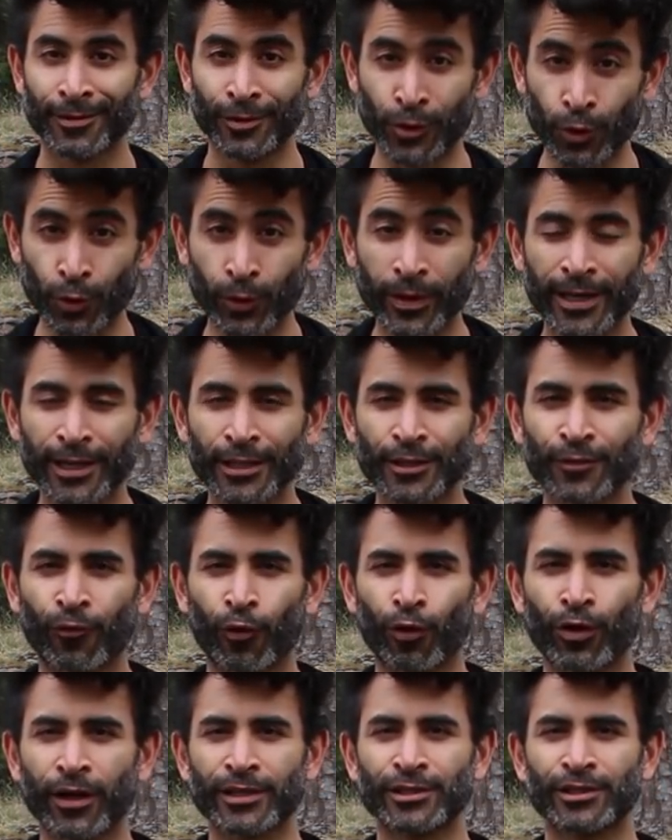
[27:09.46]
doing his
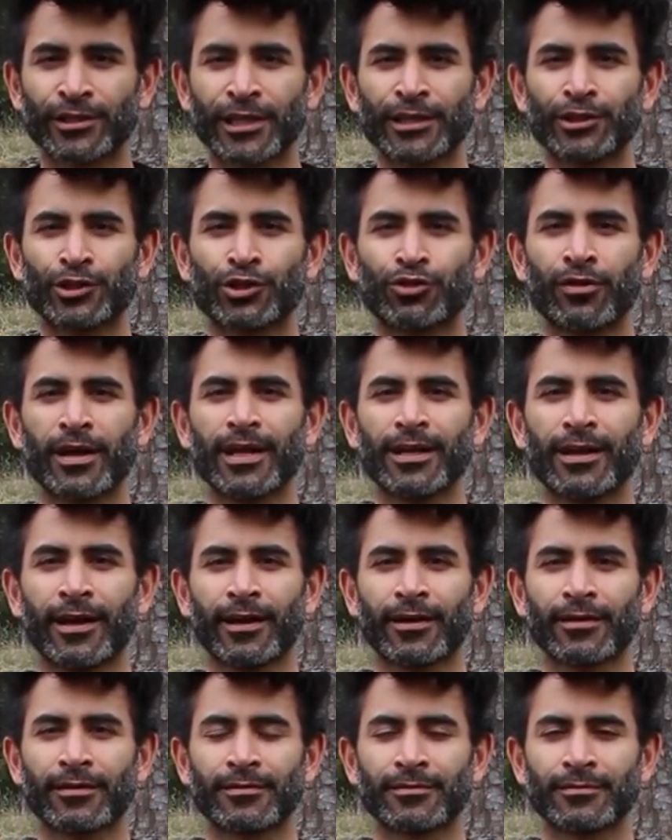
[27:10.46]
foreign exchange
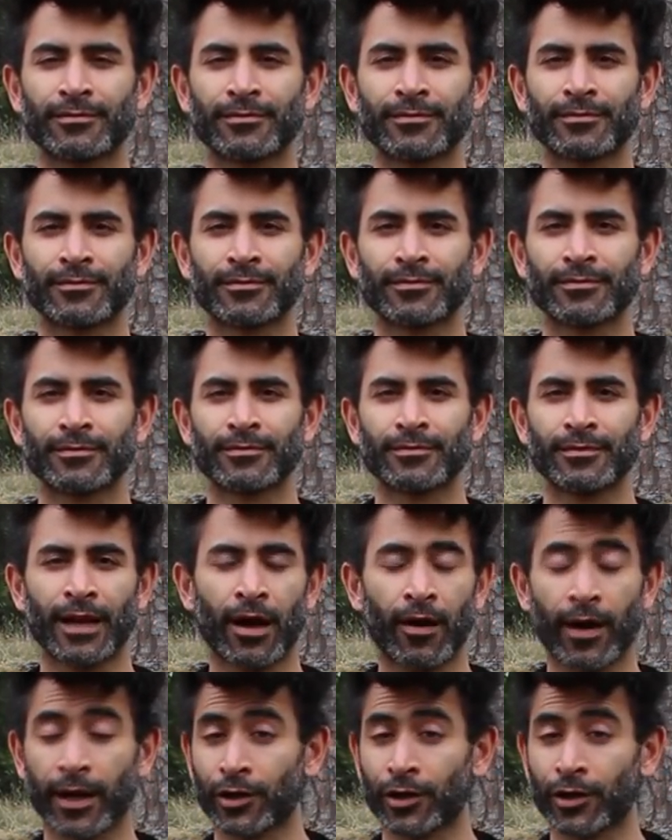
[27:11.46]
trading. Now,